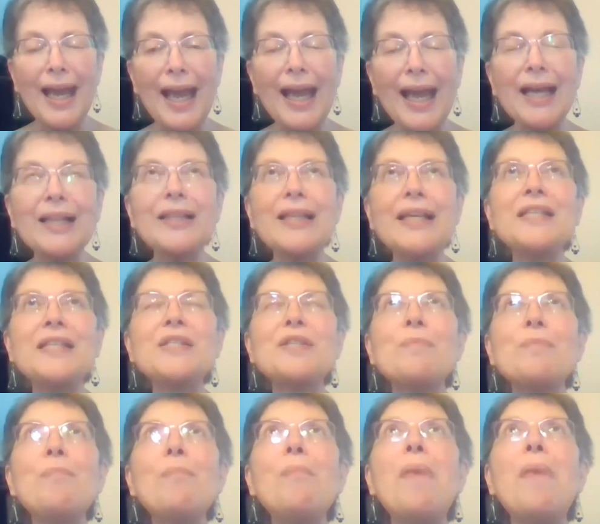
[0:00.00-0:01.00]
at least
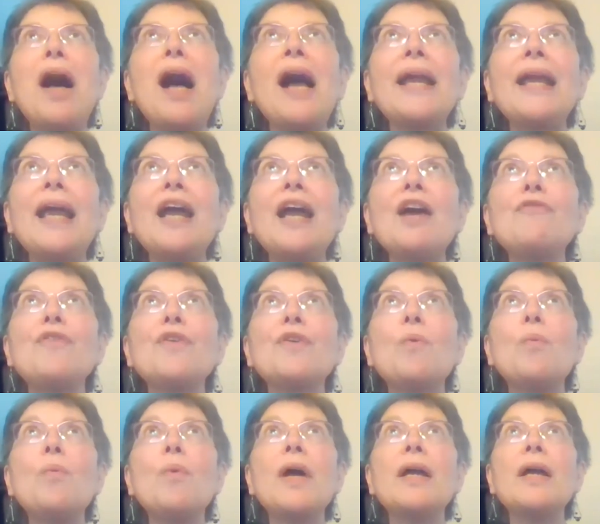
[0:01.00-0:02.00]
my effort
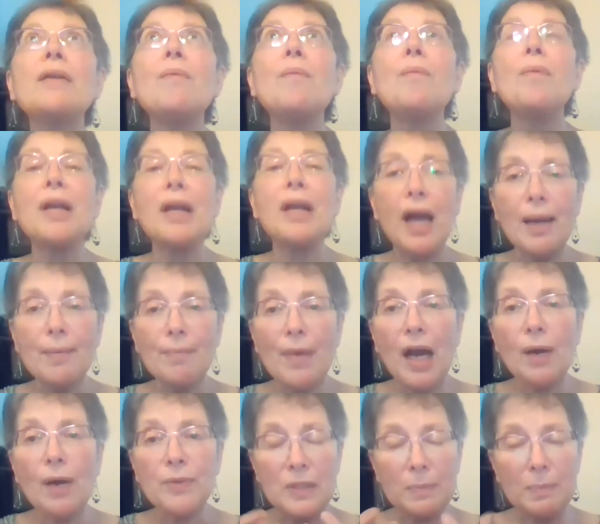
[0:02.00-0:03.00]
when I'm
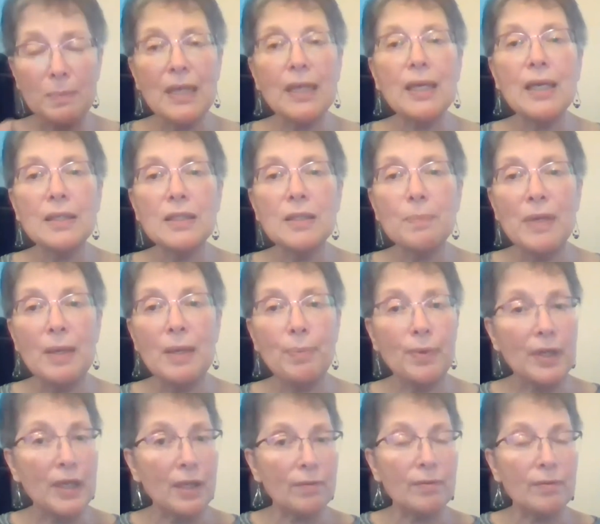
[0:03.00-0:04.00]
out speaking to
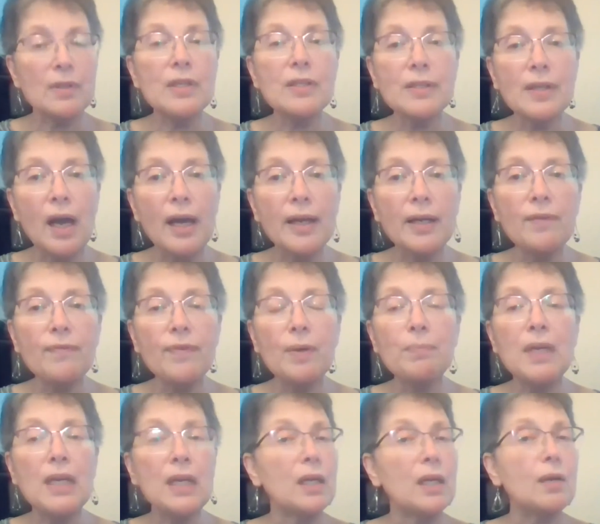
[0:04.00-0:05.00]
people, either in this kind of a
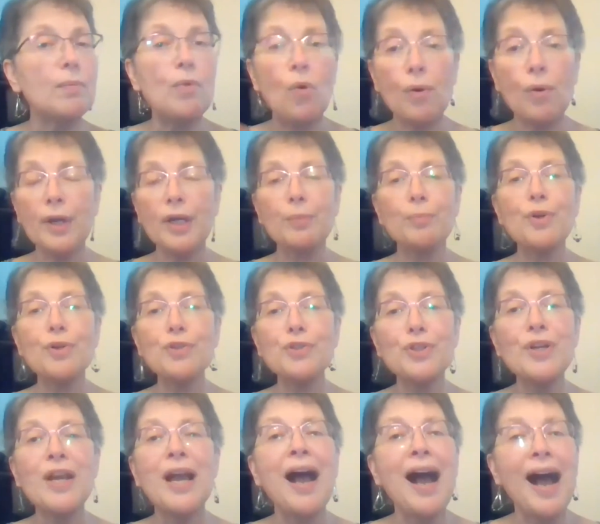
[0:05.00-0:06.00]
medium or in
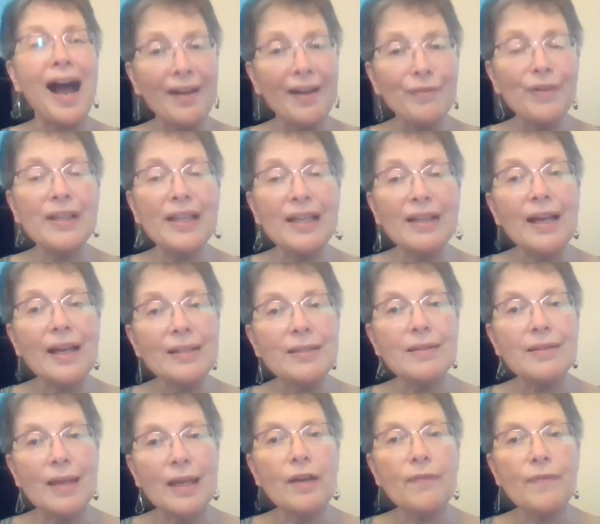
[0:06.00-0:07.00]
person, I really like to
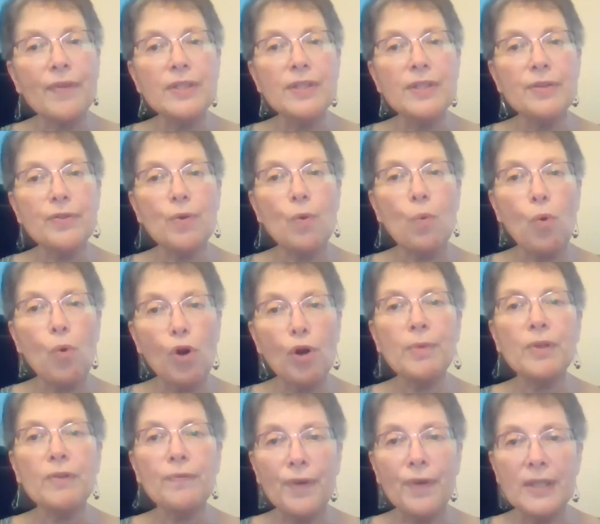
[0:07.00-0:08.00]
think of us as the
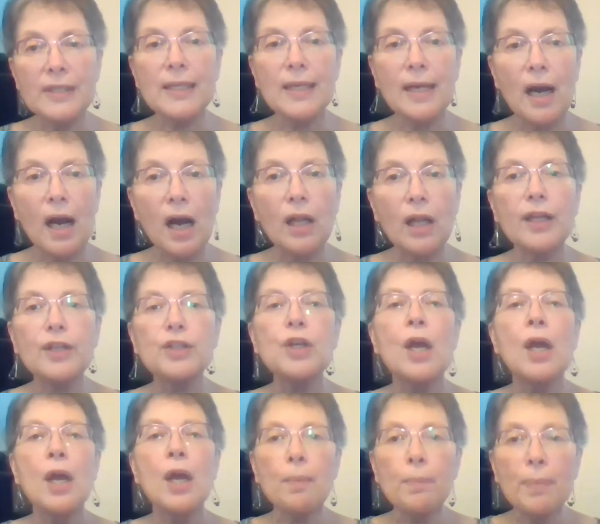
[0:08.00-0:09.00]
warm and fuzzy college.
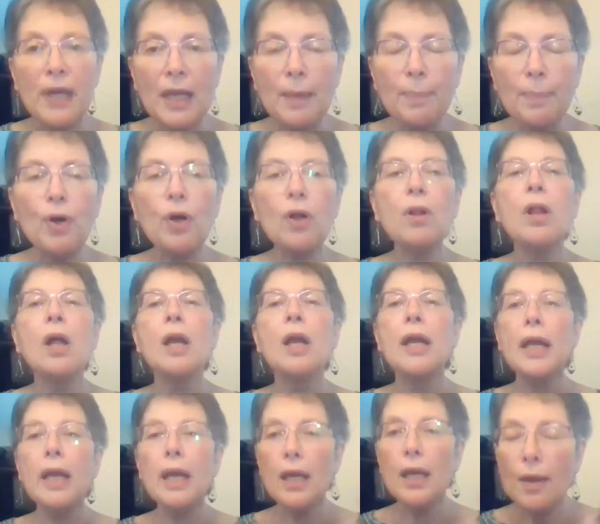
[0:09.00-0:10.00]
People
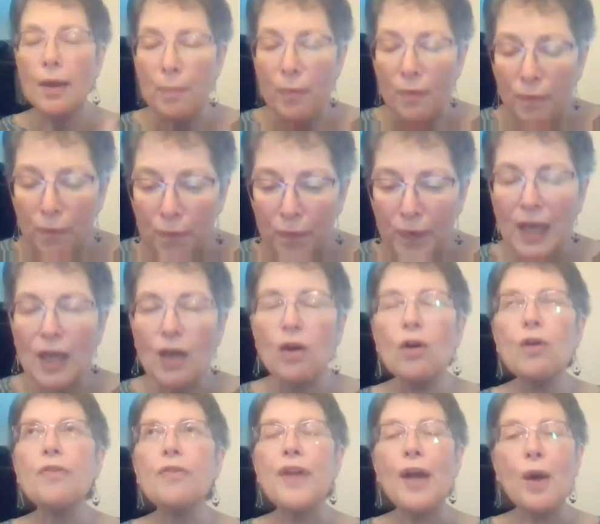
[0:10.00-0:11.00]

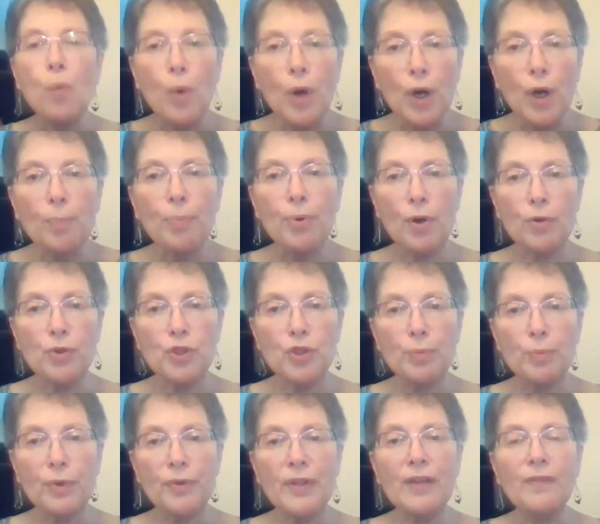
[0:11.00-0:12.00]
feel that we're
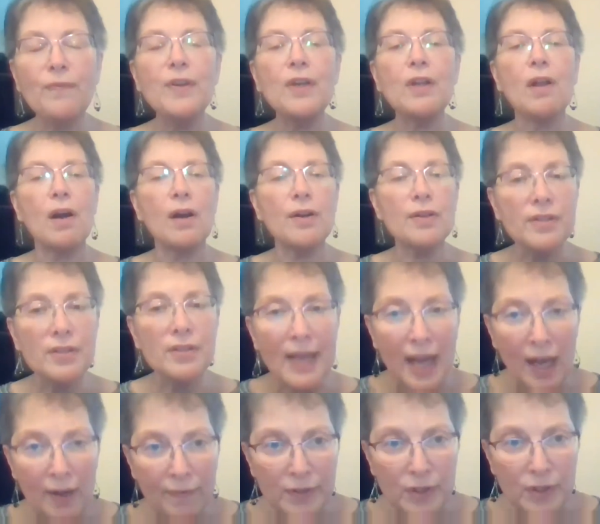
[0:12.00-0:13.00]
approachable. They feel our
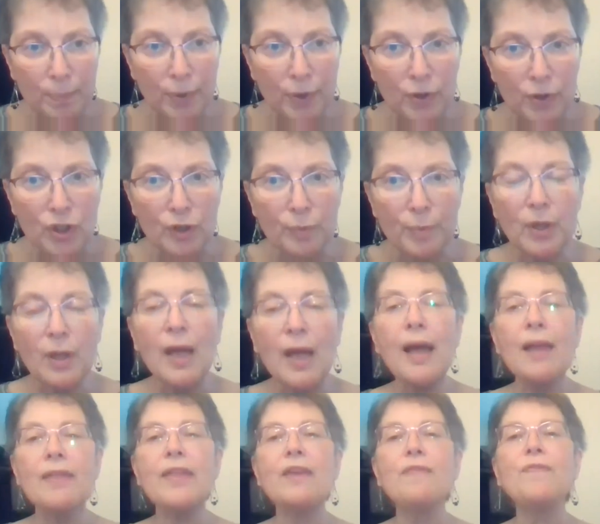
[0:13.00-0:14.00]
staff is approachable.
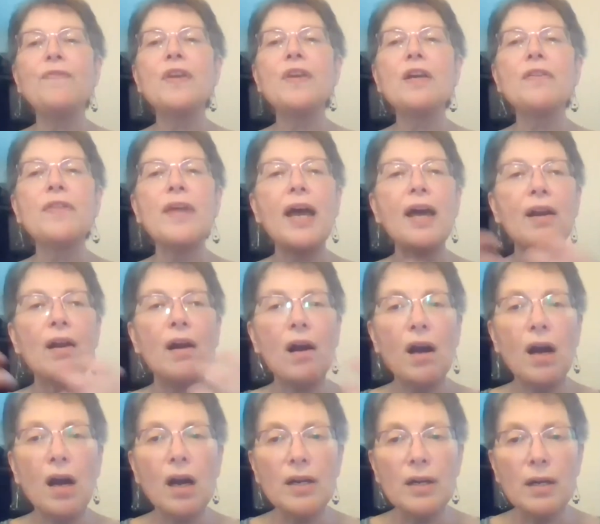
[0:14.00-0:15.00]
They feel that
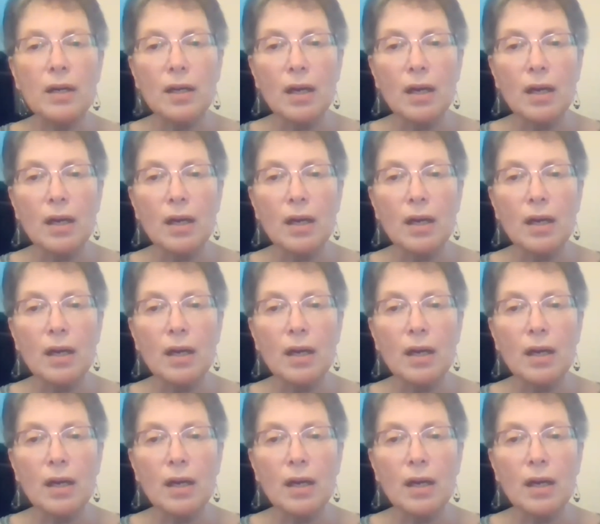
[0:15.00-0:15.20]
our